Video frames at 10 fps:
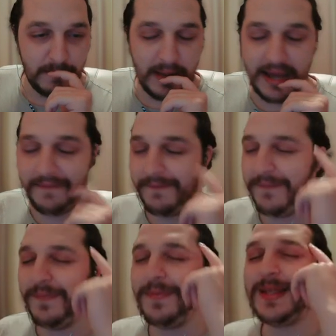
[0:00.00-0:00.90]
Man,
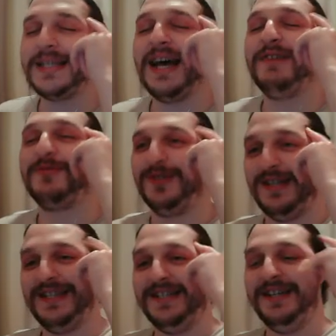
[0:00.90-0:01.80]

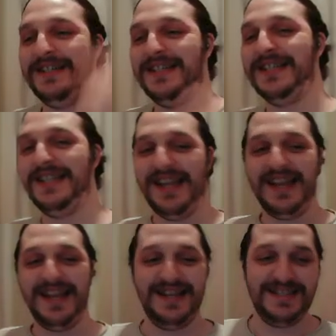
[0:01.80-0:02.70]
Sauron's such a
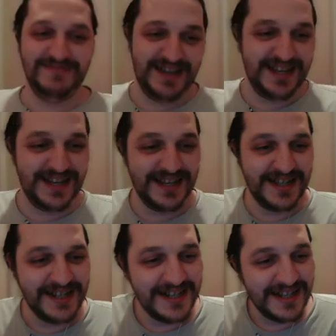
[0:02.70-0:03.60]
genius, man.
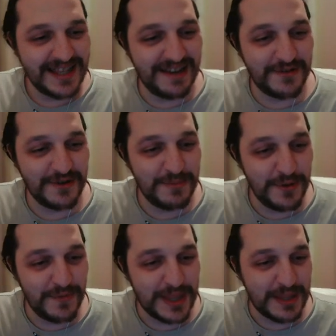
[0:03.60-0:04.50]
Denethor in the
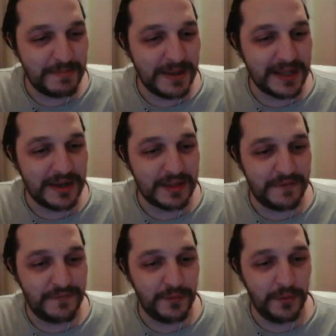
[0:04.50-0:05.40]
movies is depicted as
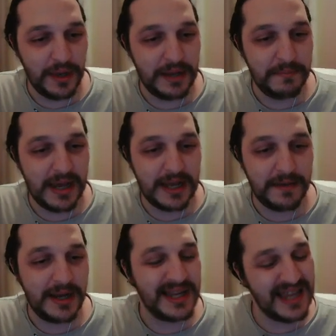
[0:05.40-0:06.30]
a fool and
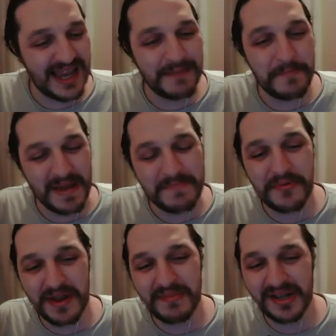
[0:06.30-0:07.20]
madman. Yeah, he
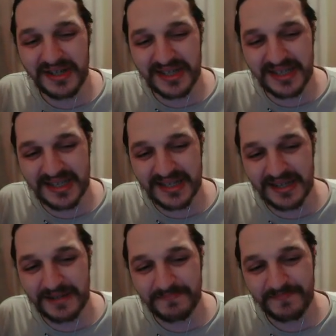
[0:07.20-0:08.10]
pretty much is, isn't
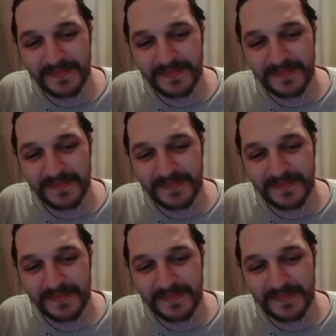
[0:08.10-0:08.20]
he?